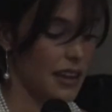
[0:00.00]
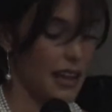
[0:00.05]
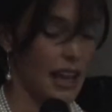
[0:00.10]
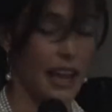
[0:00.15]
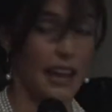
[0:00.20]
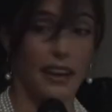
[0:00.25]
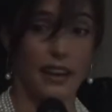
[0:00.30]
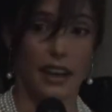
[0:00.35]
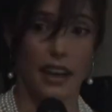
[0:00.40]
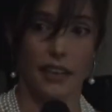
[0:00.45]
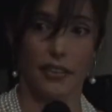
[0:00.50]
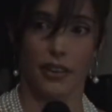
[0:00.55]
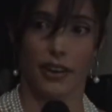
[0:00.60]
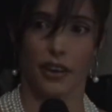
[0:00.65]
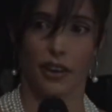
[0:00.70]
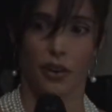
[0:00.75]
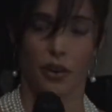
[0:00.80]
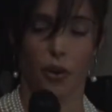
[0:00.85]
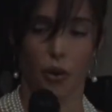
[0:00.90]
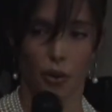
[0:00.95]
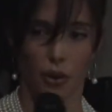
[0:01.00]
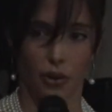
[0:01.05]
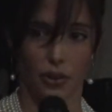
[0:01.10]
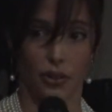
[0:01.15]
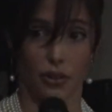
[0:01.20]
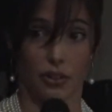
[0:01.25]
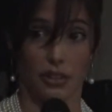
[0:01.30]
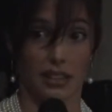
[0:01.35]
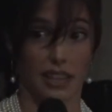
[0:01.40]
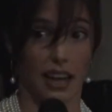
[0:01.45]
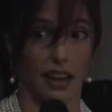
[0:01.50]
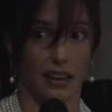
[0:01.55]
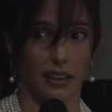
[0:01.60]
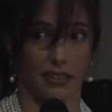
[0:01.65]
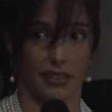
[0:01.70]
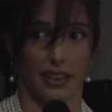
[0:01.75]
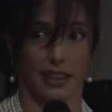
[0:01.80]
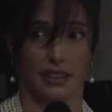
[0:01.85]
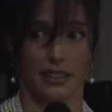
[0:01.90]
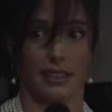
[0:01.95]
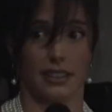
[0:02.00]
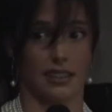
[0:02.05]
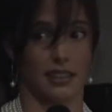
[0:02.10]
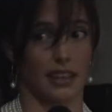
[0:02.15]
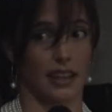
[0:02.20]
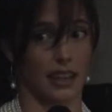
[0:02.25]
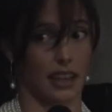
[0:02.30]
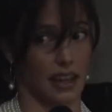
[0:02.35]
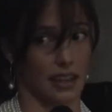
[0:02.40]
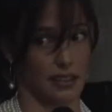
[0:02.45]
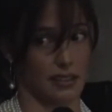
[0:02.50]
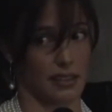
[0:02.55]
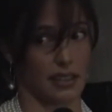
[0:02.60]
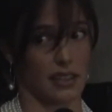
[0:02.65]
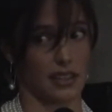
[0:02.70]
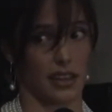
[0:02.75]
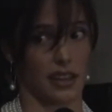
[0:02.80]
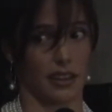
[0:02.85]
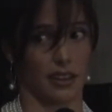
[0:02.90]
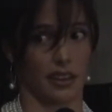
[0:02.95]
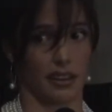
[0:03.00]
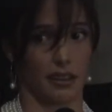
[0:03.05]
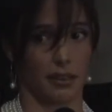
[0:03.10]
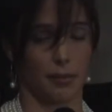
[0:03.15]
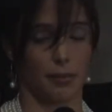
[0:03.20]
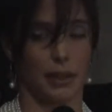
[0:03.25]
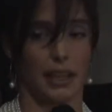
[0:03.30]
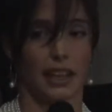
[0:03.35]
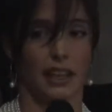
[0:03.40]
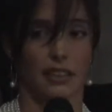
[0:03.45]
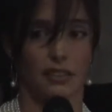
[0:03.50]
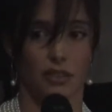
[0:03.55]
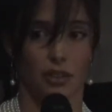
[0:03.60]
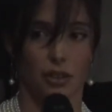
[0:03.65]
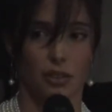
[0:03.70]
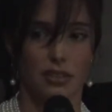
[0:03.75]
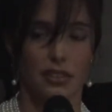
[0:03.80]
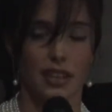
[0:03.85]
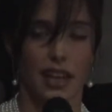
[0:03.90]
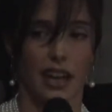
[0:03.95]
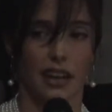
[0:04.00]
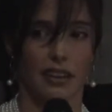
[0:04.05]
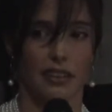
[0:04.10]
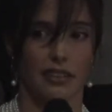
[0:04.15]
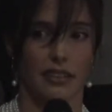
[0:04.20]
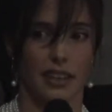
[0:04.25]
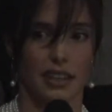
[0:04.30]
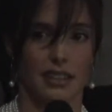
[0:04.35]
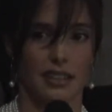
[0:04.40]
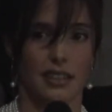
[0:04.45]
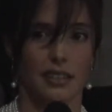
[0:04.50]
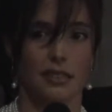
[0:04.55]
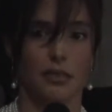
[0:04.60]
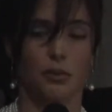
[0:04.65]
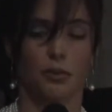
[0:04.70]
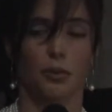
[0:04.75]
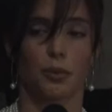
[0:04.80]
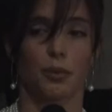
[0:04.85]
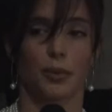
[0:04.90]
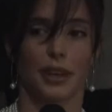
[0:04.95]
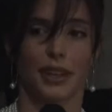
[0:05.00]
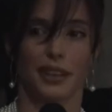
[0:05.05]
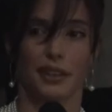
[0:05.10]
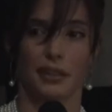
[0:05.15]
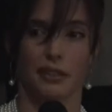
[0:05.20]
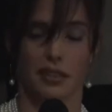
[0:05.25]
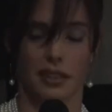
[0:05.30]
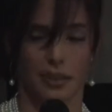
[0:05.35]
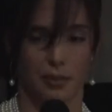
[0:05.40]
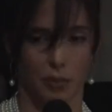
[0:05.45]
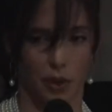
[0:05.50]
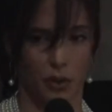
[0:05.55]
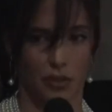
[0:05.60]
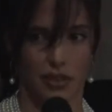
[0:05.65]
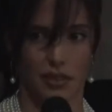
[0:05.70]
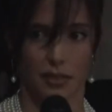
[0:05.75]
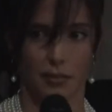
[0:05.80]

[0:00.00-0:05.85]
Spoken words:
And never hold those sacrifices against each other, because those sacrifices will bring you to the most